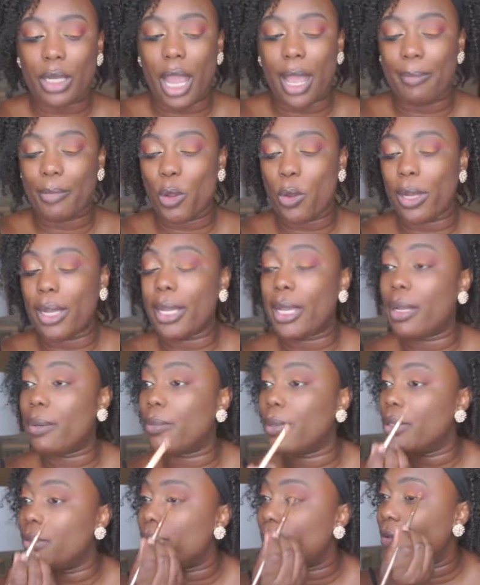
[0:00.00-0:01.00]
I'm going in
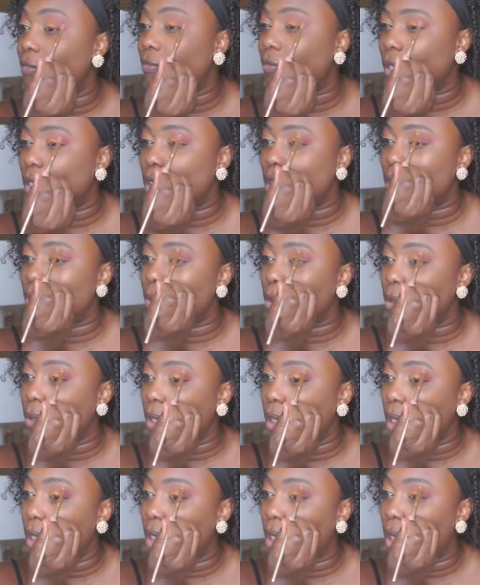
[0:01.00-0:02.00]
with my Fenty
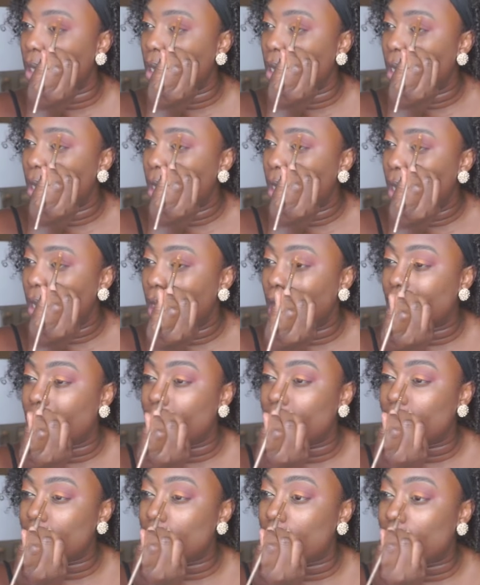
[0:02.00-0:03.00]
Beauty
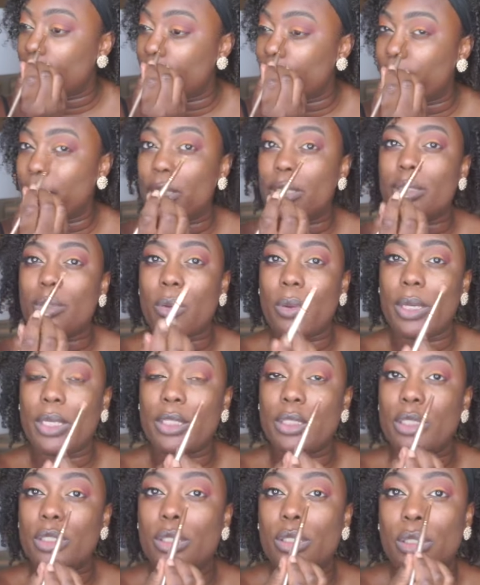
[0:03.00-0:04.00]
and I'm first
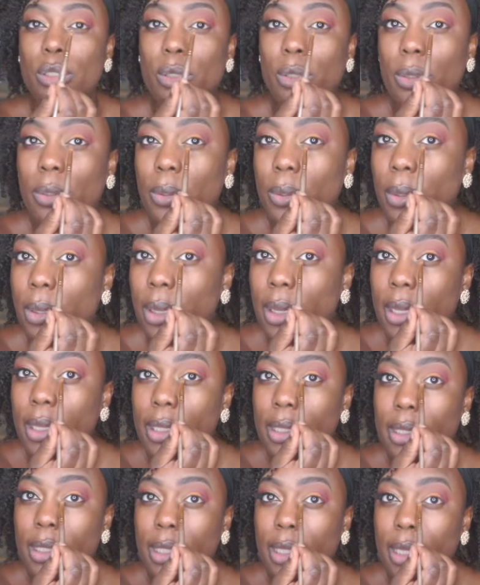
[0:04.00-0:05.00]
going to do
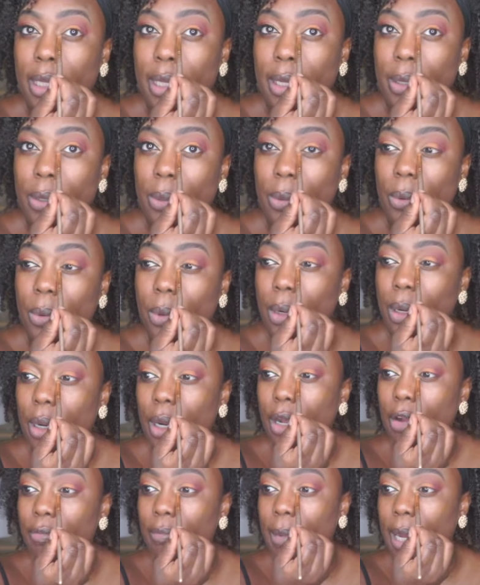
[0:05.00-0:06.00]
the inner corner
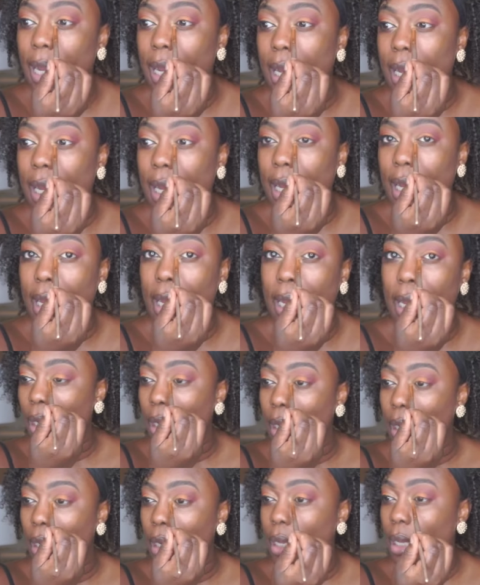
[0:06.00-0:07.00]
of my eye
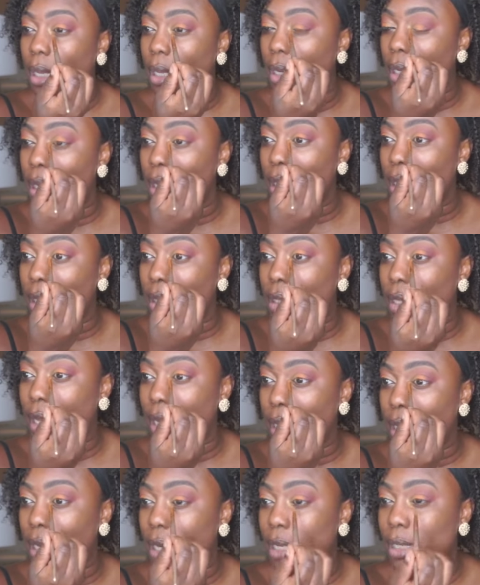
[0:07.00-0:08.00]
and get
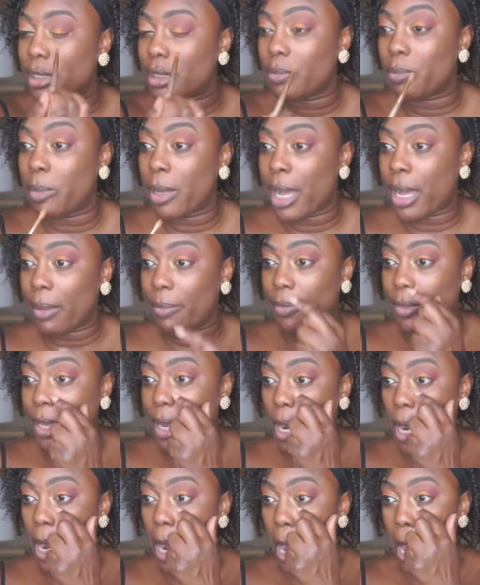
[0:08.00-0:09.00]
that nice pop
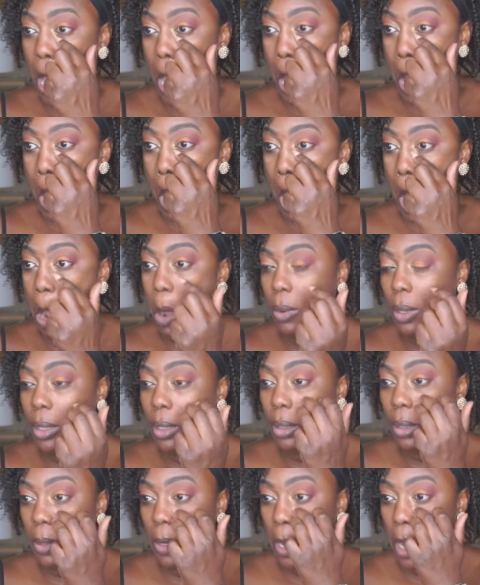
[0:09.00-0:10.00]
there. I went
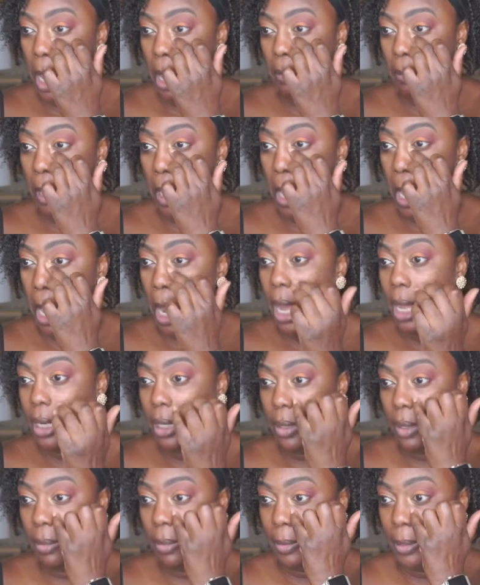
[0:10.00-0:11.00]
a little heavy, got
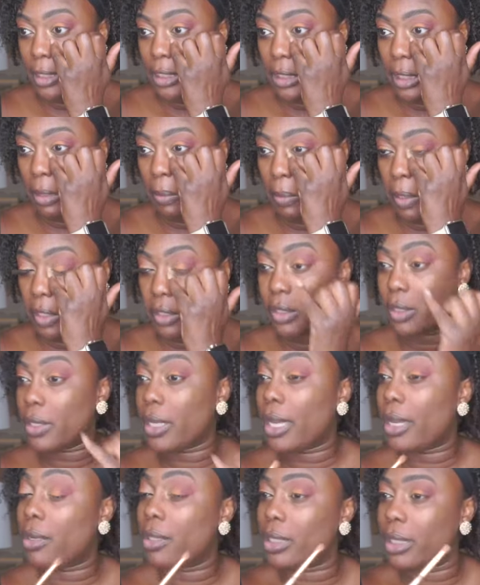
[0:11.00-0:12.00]
a little messy, but it's
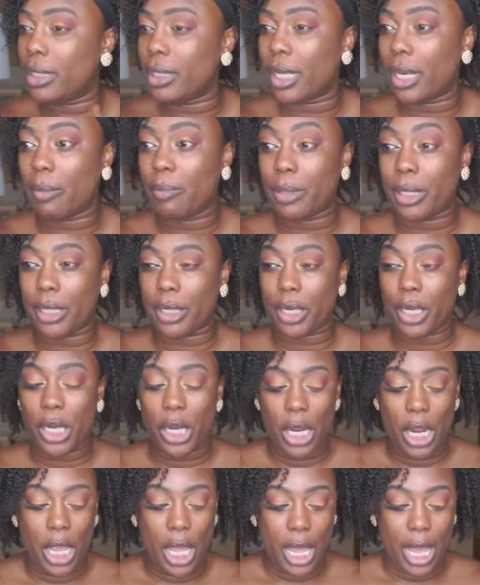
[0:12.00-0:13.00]
okay, I'll clean that up later.
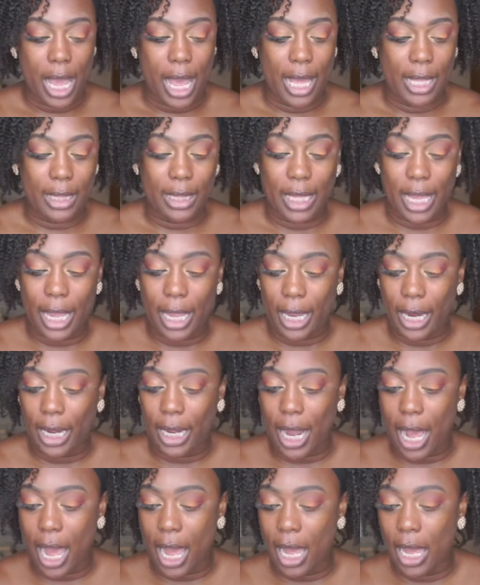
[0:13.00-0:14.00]
And
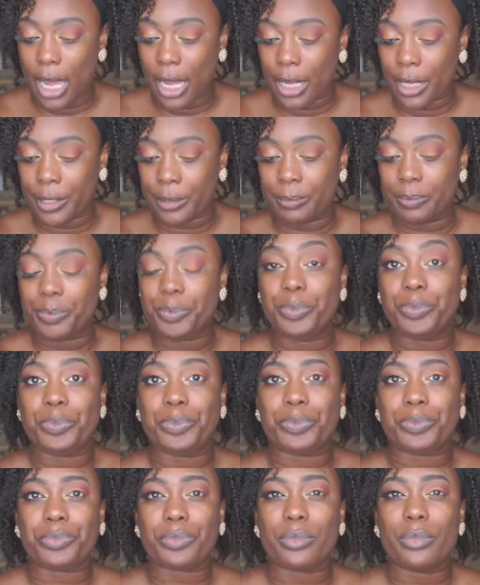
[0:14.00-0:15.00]
then um,
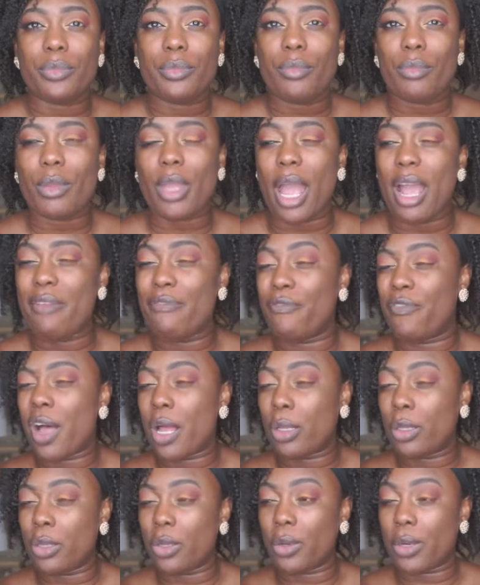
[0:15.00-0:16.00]
I
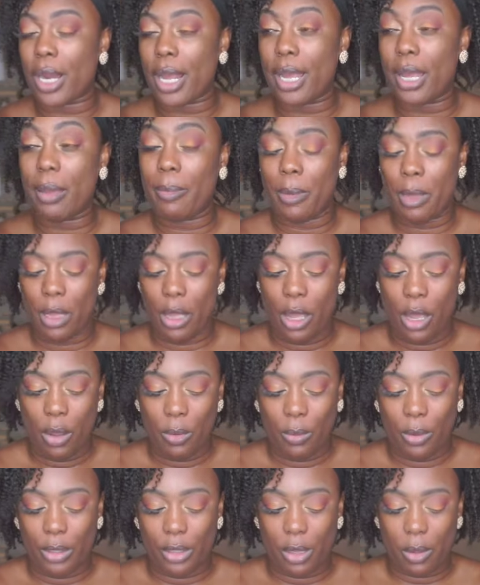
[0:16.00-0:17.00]
followed up
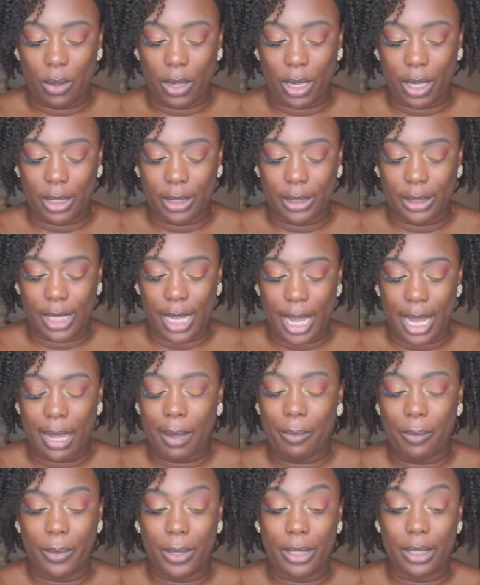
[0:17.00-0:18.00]
with going on
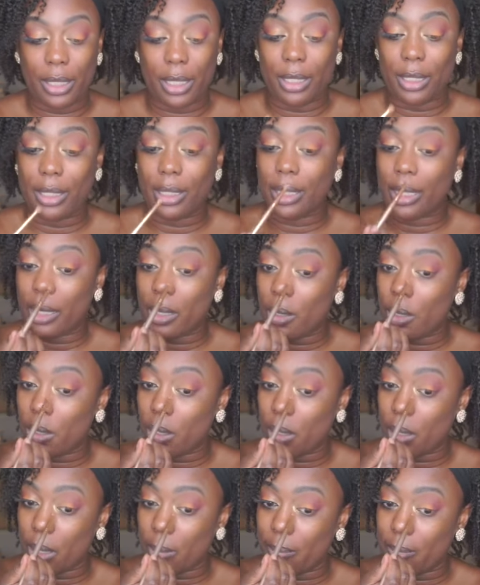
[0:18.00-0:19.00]
top with a
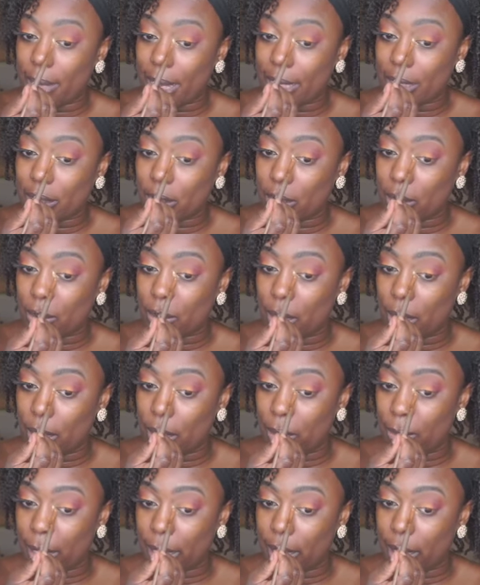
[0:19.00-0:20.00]
little master
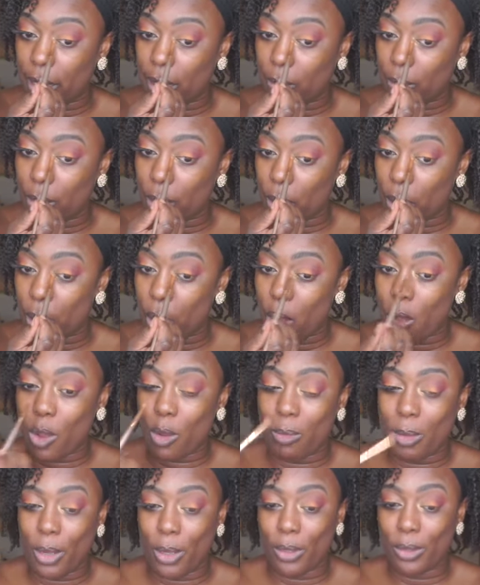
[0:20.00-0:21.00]
chrome. I know we're
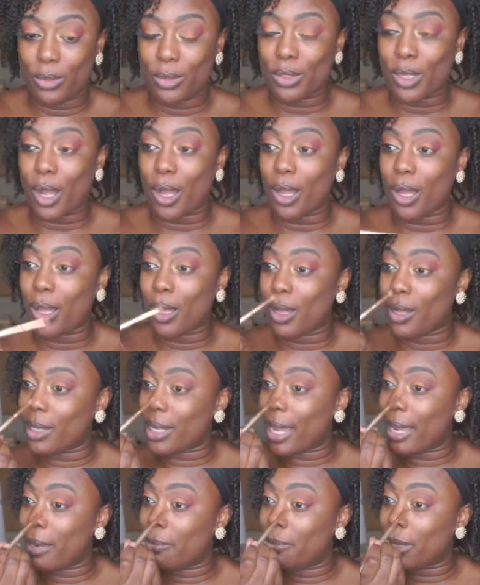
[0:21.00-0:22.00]
almost all
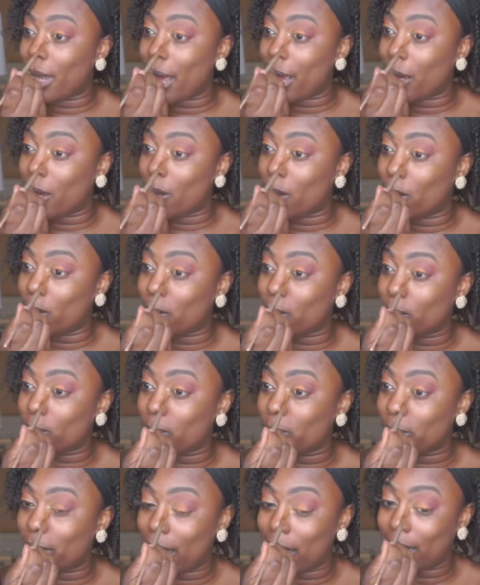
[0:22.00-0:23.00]
like black owned,
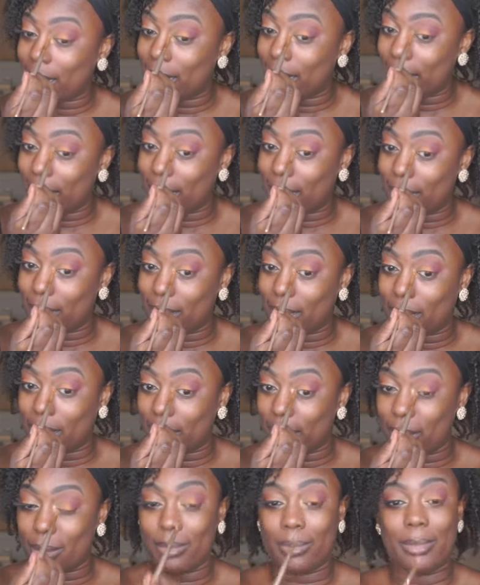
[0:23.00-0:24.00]
black led
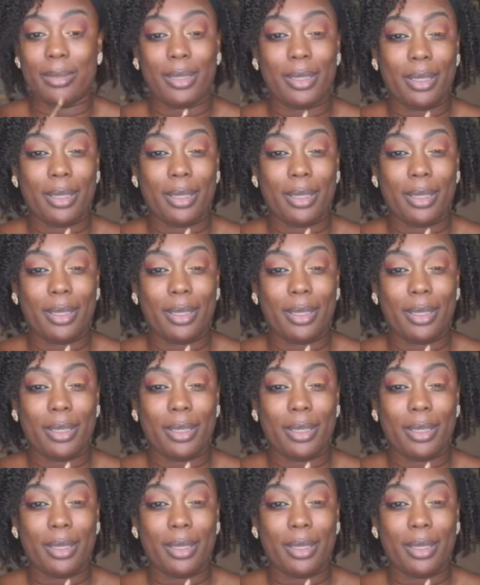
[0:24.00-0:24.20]
uh,